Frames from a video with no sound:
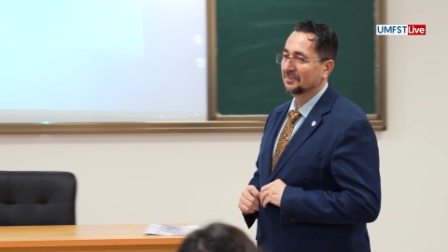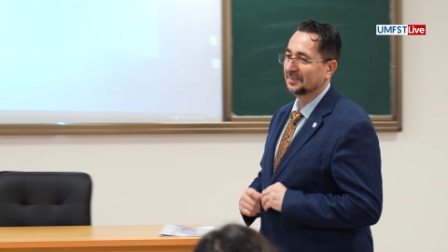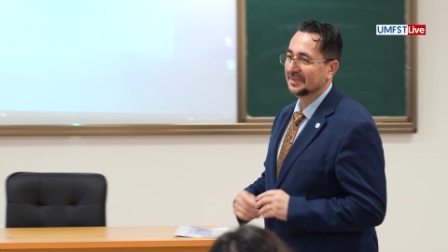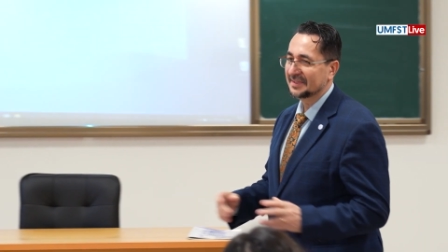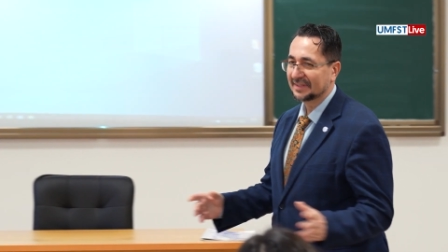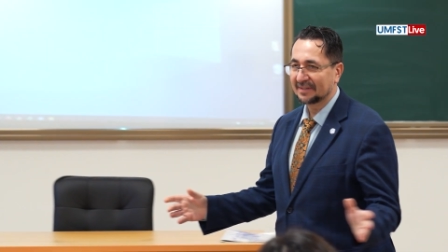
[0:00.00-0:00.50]

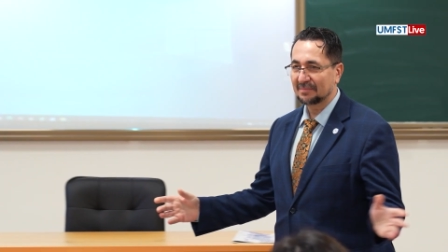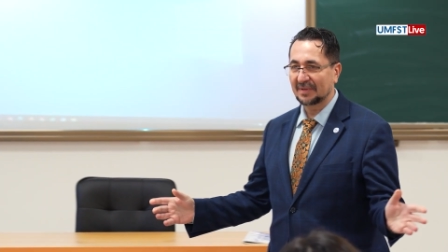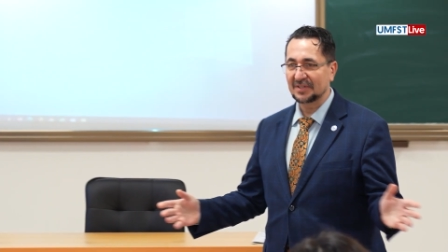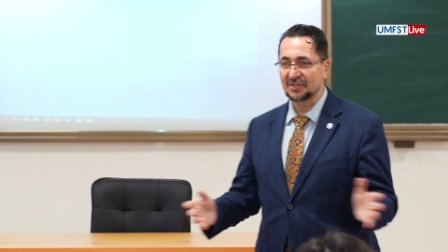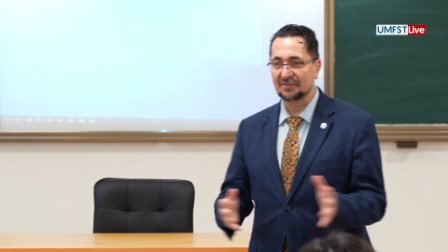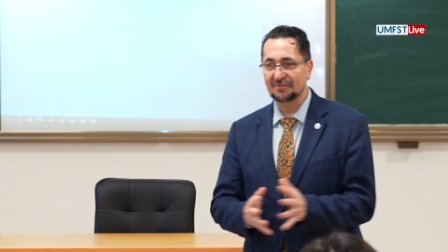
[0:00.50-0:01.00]
It's a great
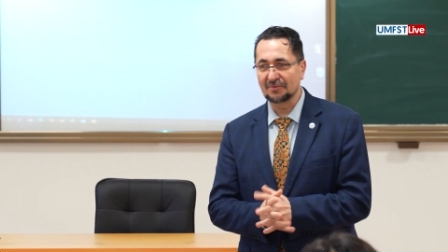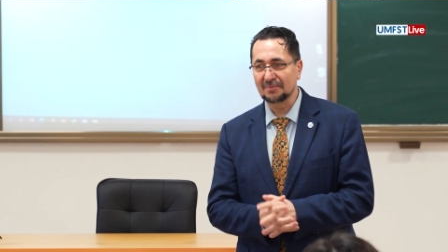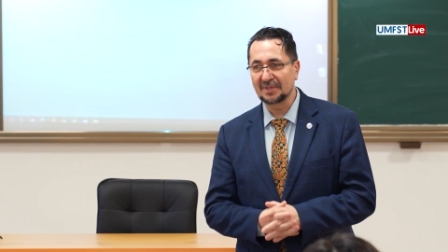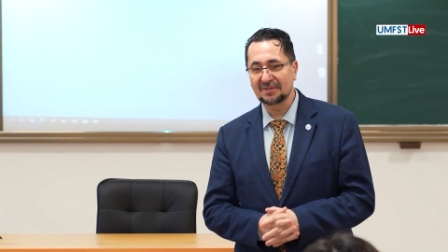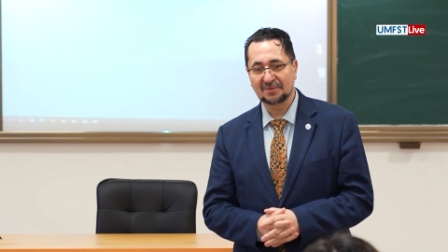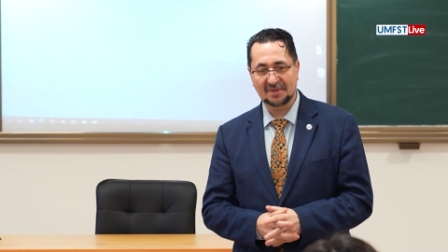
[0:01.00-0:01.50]
pleasure to
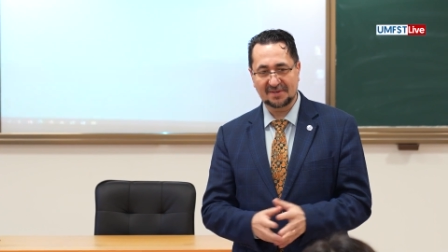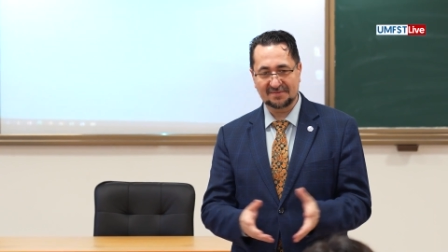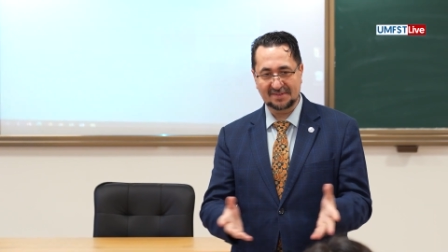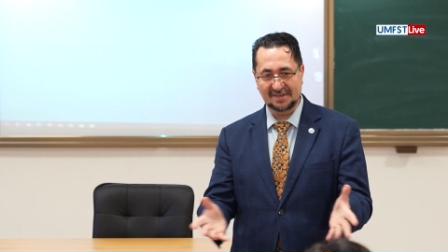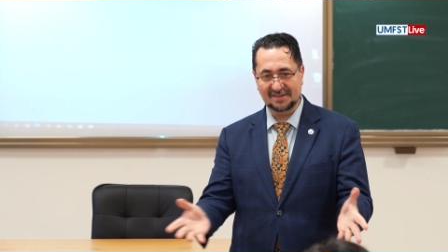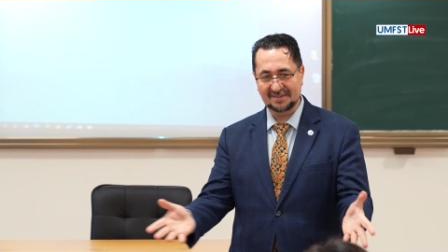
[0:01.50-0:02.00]
be
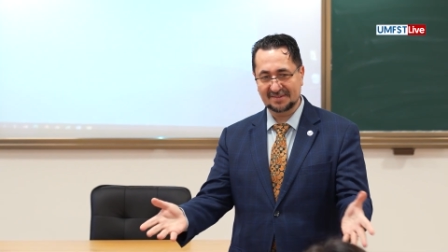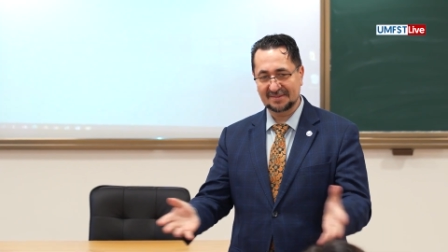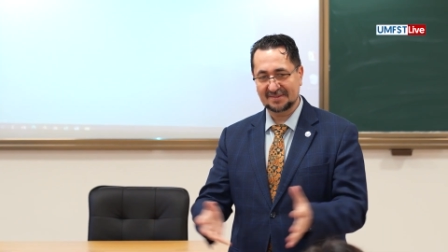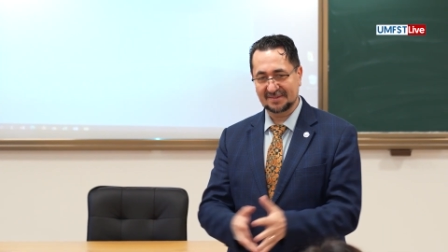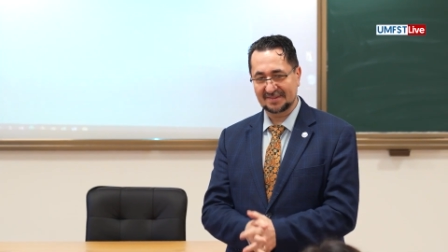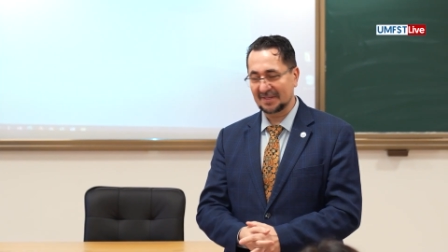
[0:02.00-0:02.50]
here,
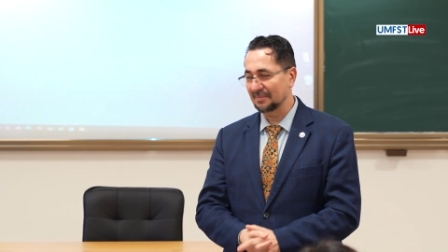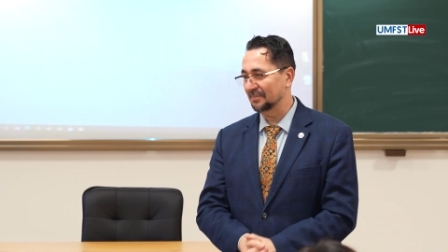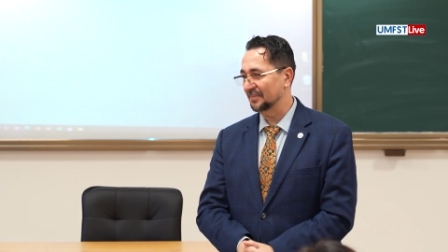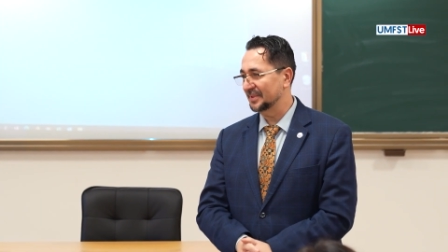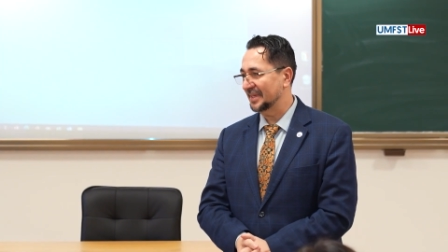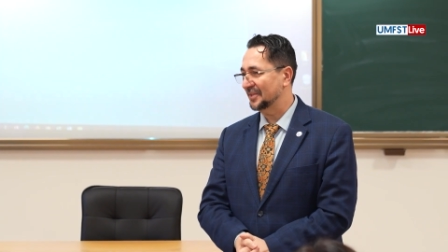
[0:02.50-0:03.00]

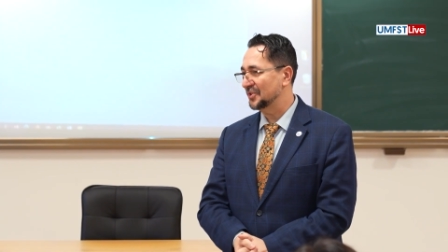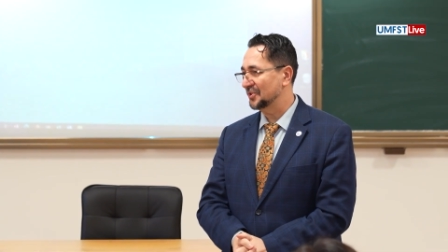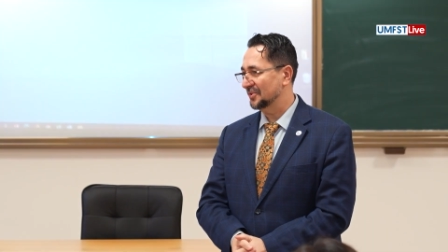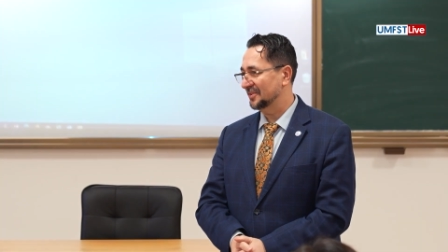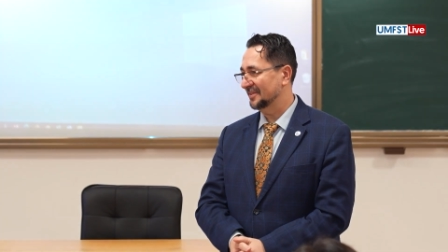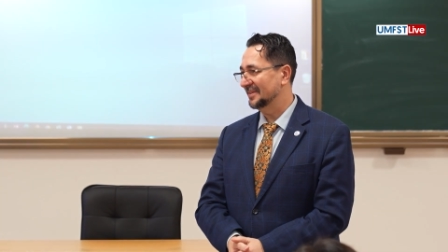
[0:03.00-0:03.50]
some
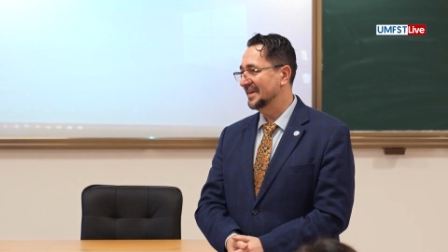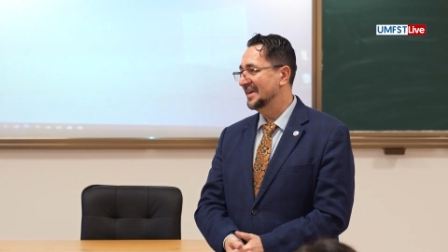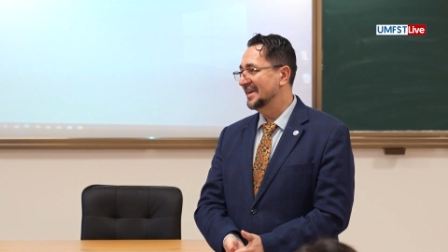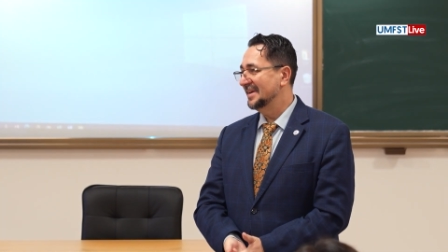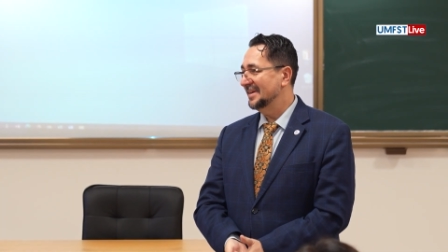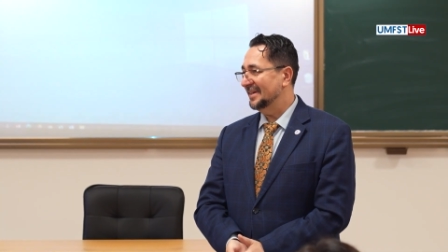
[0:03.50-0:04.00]
such
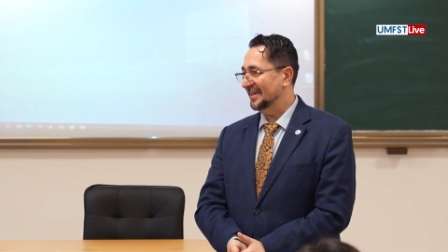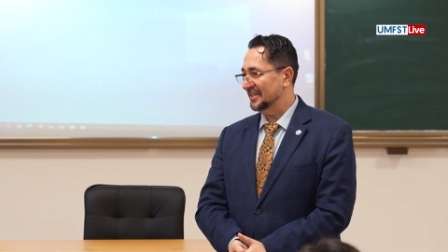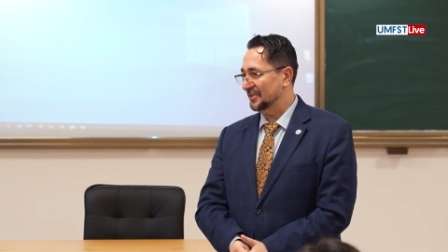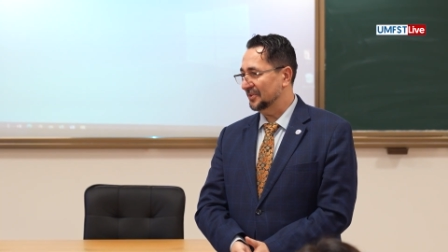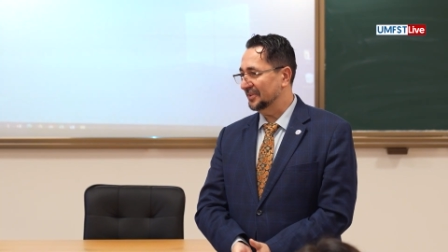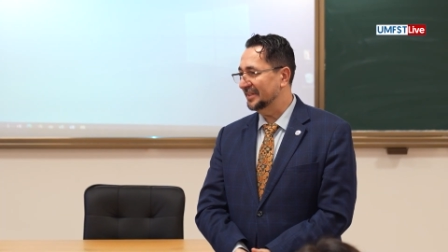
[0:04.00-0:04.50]

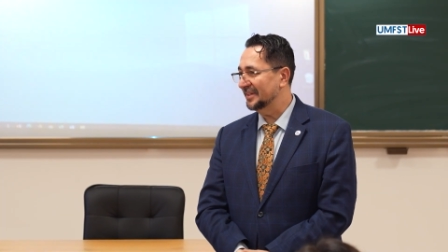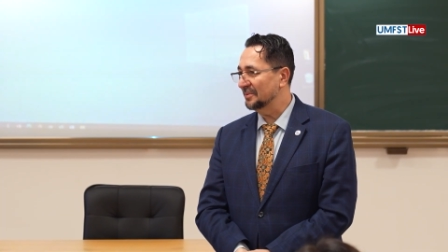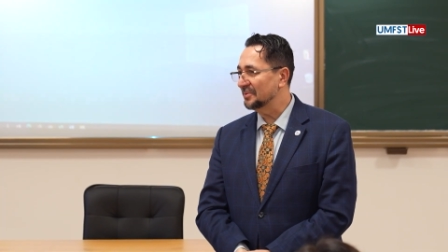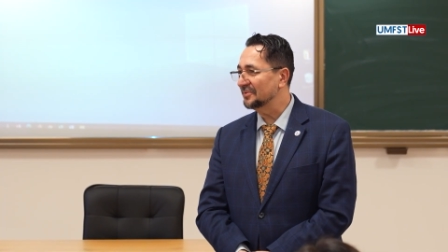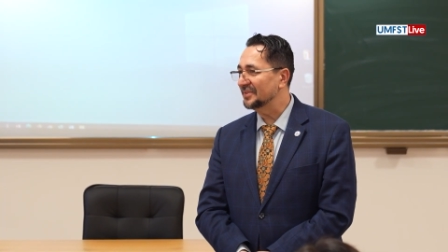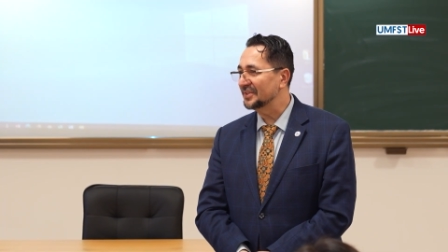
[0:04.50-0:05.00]
extraordinary
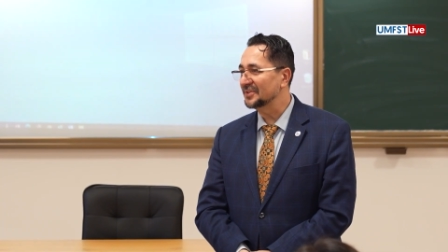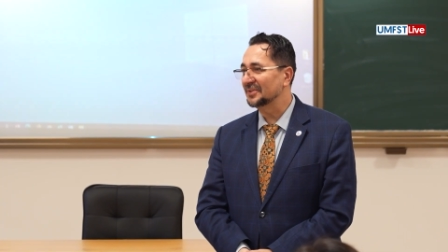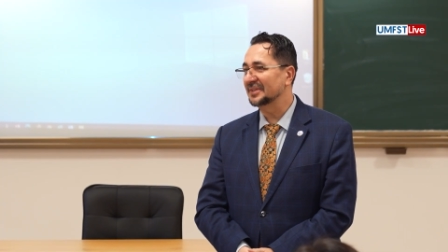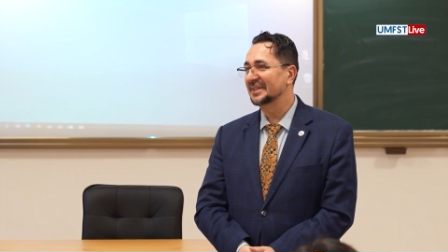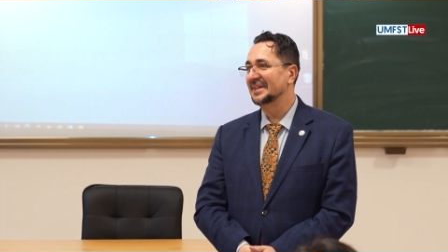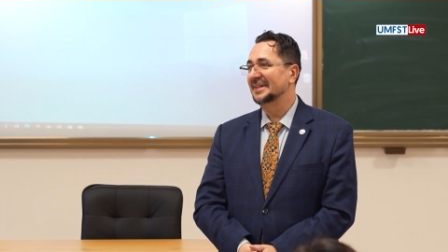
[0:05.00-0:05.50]

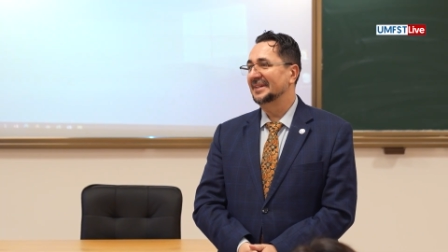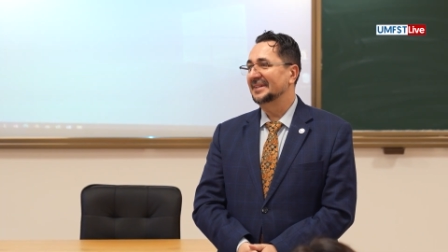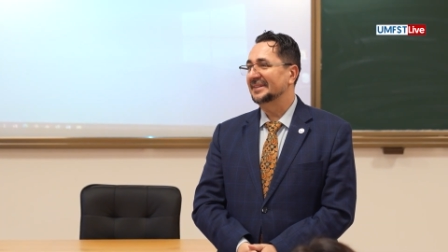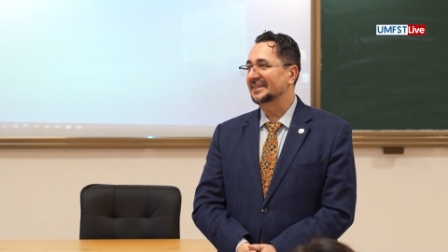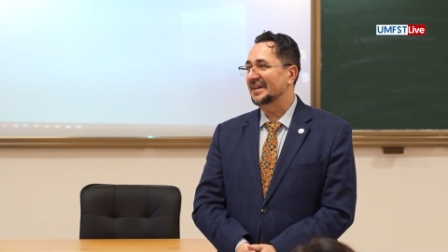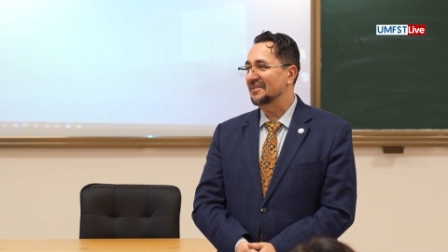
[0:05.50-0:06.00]
professor.
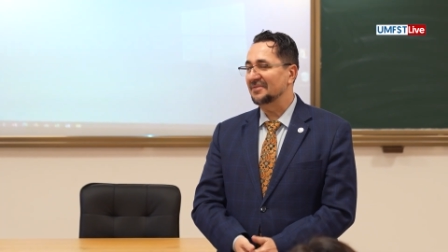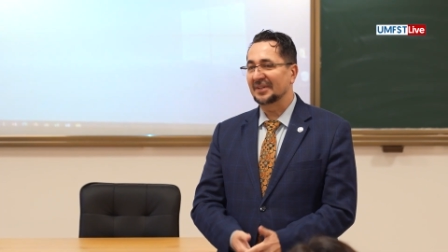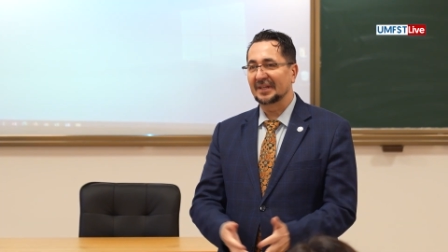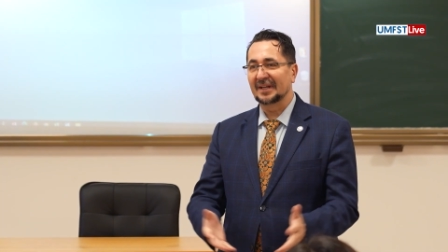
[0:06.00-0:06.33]
I'm very